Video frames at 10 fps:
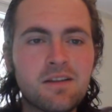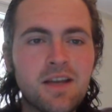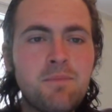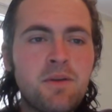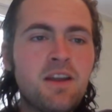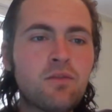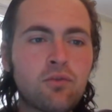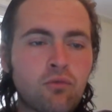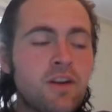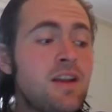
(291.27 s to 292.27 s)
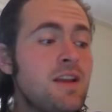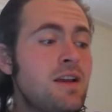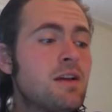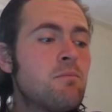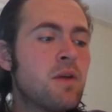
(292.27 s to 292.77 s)
They beat
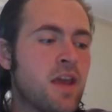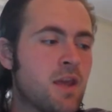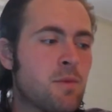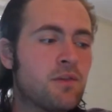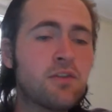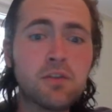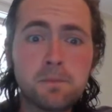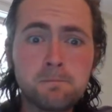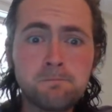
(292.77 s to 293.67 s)
3 behemoths,